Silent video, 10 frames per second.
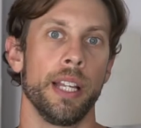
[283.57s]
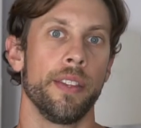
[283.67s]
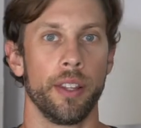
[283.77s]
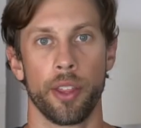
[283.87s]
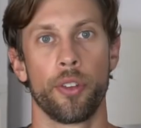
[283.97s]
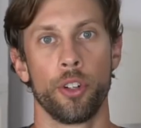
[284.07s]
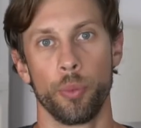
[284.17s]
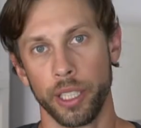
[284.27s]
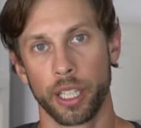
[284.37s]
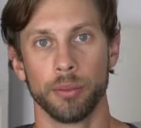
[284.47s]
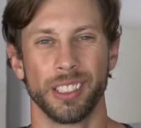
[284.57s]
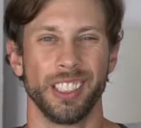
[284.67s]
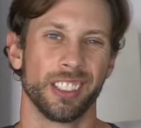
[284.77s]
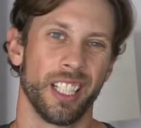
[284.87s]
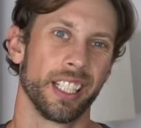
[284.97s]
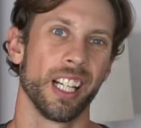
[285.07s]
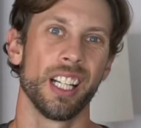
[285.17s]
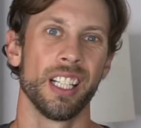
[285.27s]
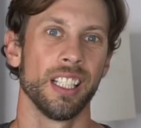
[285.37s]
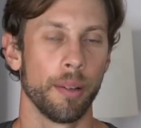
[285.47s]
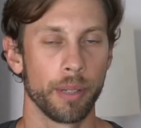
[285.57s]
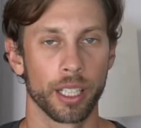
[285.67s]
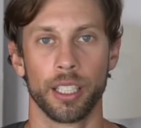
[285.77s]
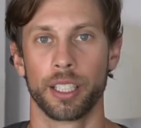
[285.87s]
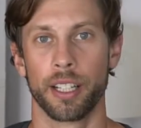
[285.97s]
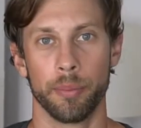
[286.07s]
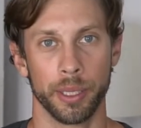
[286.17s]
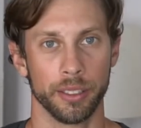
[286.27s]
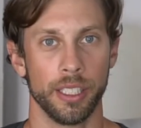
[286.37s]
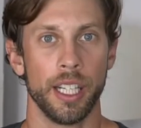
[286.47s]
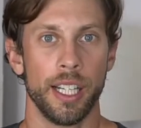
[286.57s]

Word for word: And then the third week comes in, you're like, I'm not going to come in.